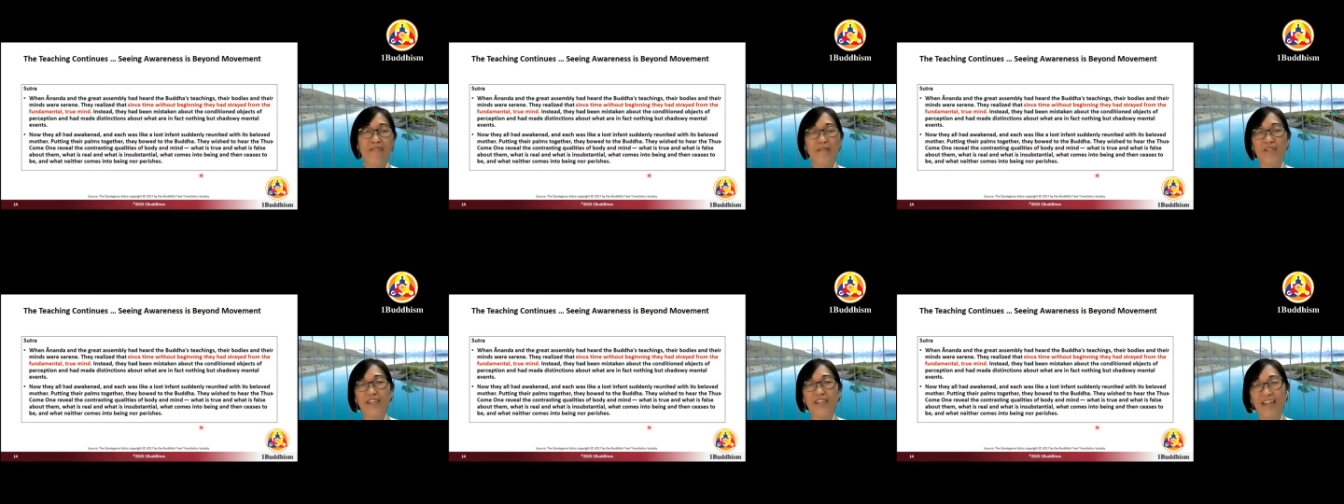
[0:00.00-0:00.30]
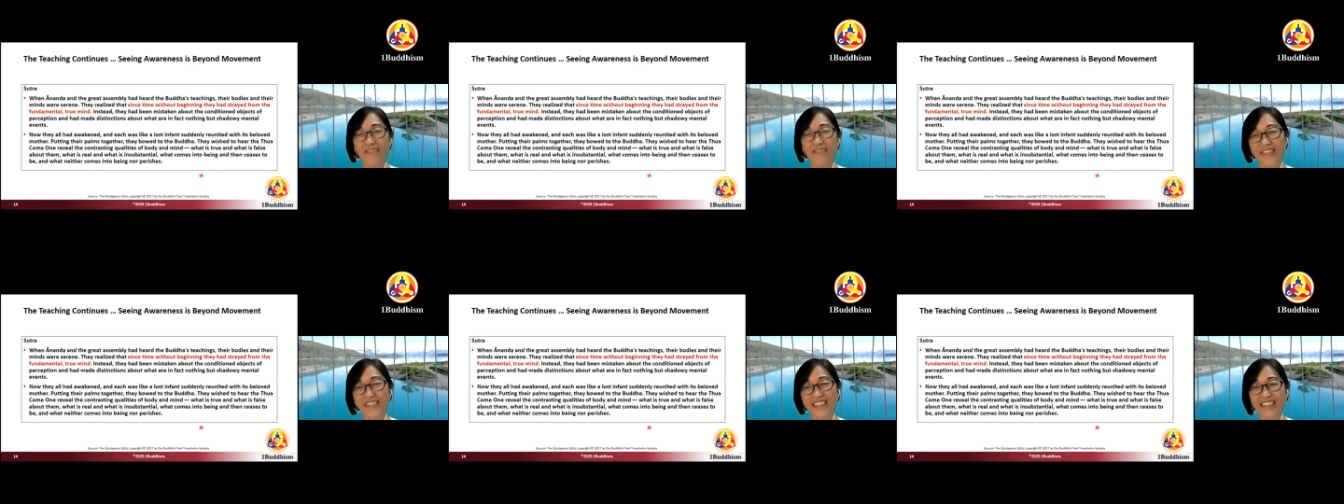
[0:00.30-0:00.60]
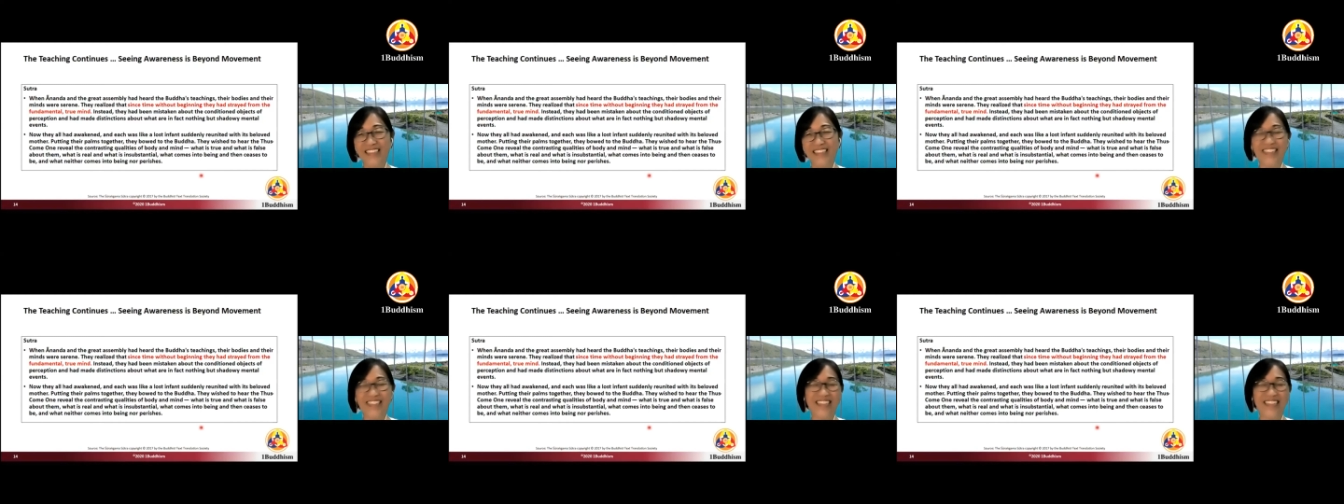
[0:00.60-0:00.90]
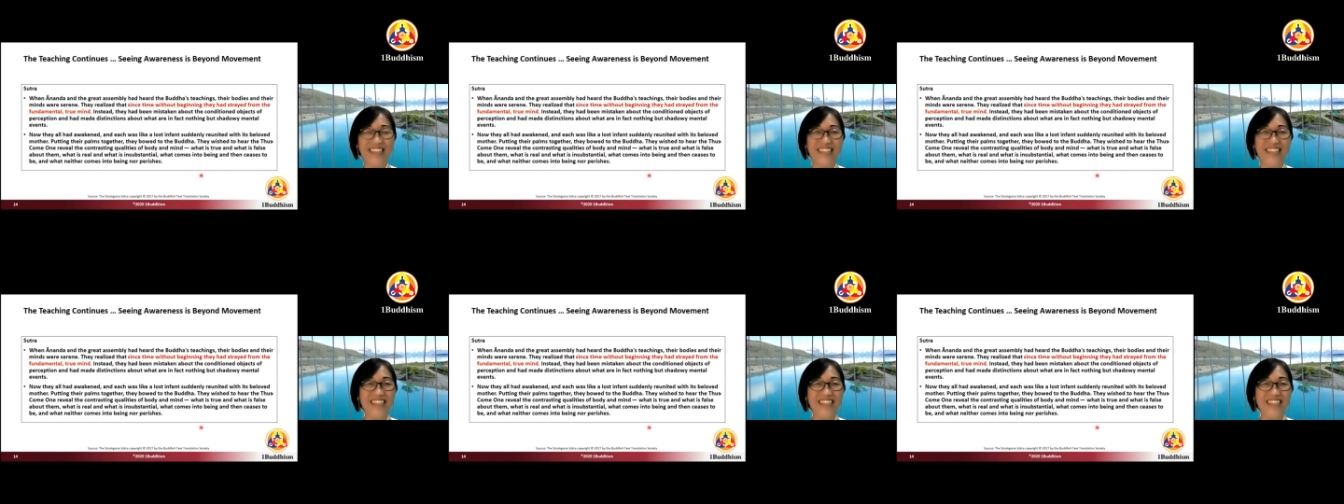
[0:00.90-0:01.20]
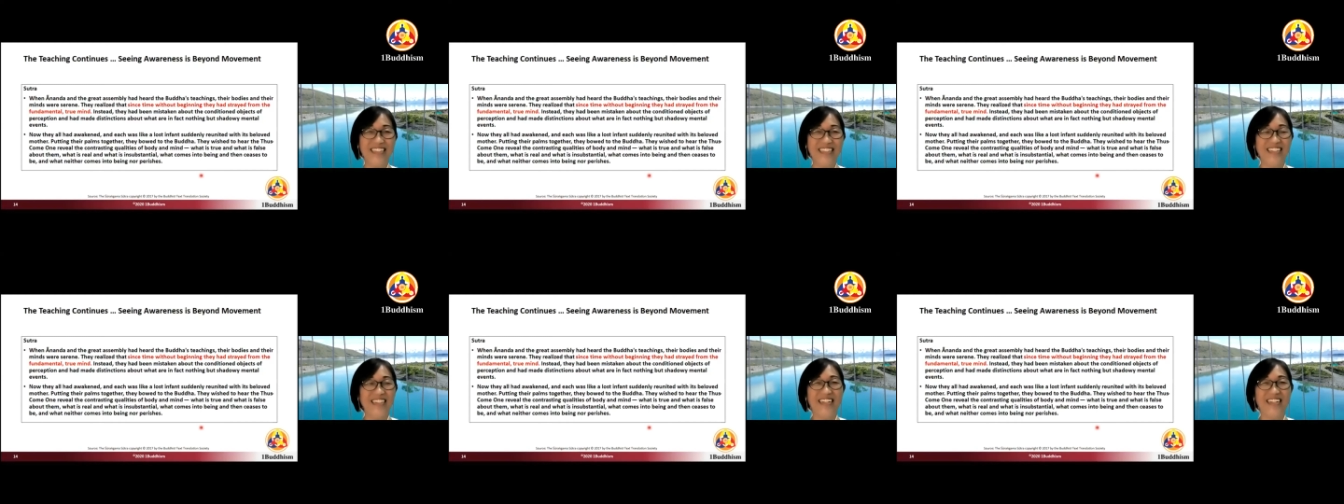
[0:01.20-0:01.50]
I don't have
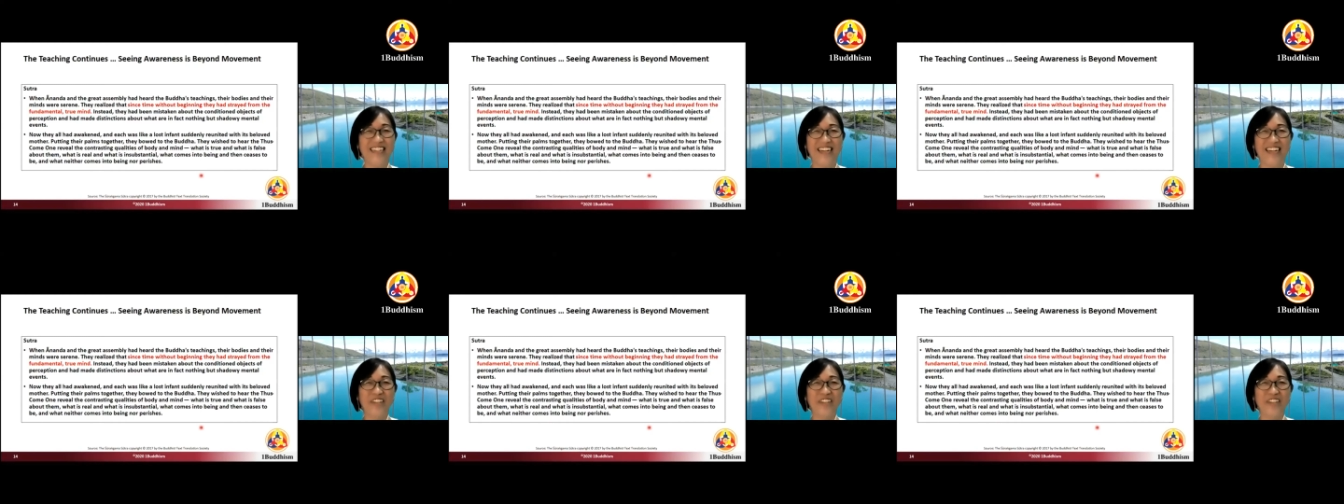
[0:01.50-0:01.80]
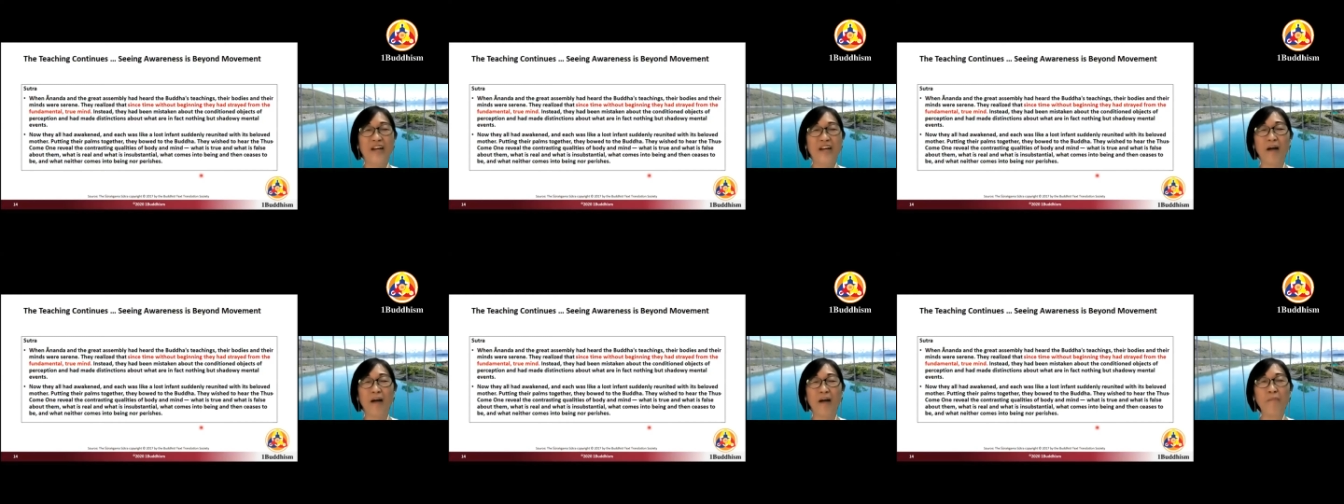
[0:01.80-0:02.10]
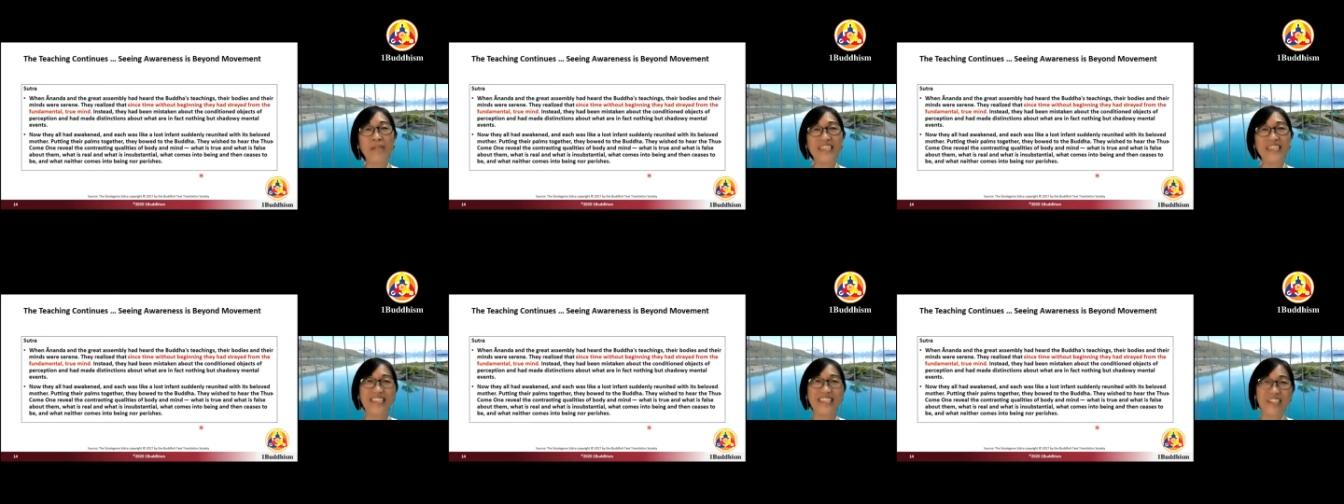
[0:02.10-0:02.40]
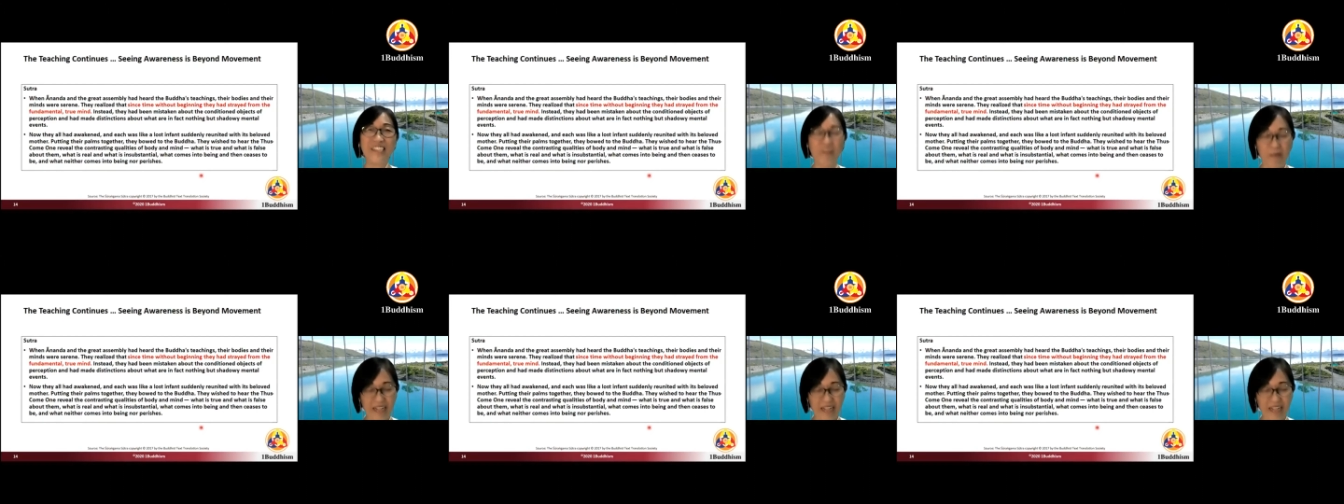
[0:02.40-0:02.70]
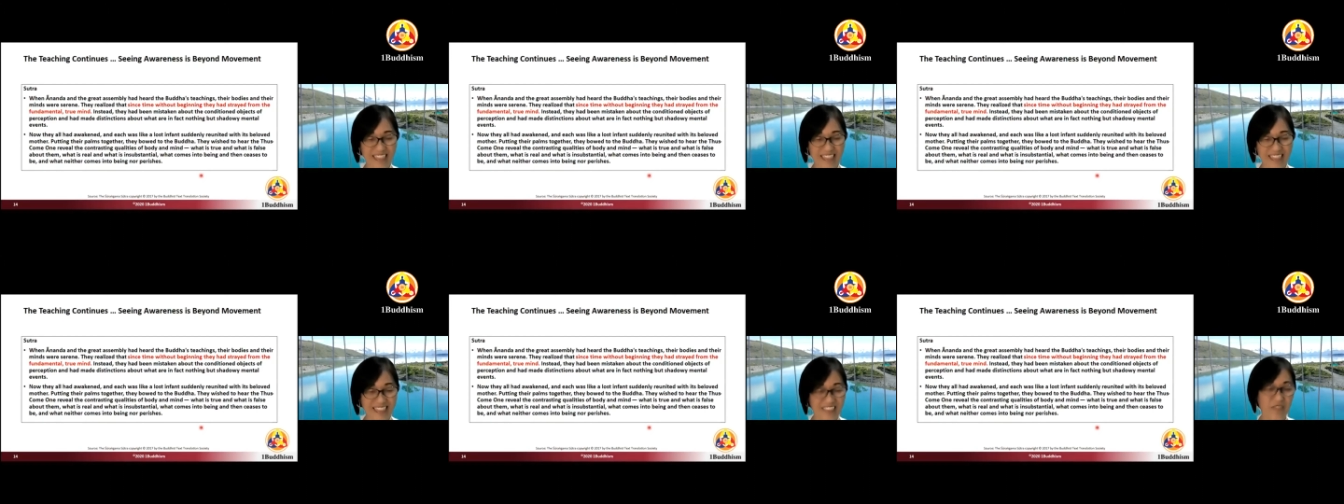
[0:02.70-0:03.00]
the ability to
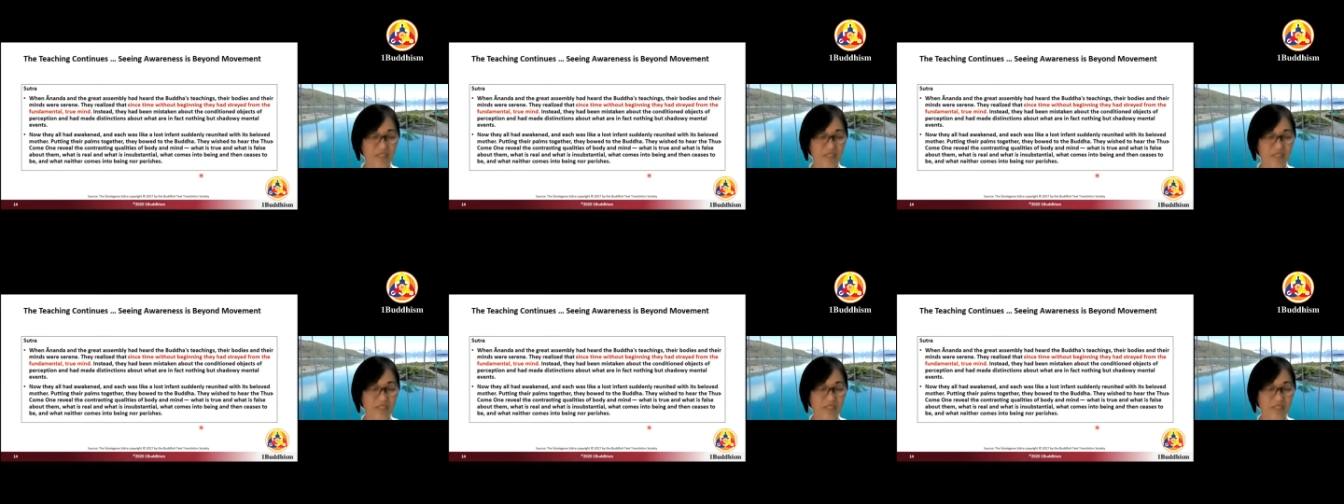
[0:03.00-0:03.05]
meditate."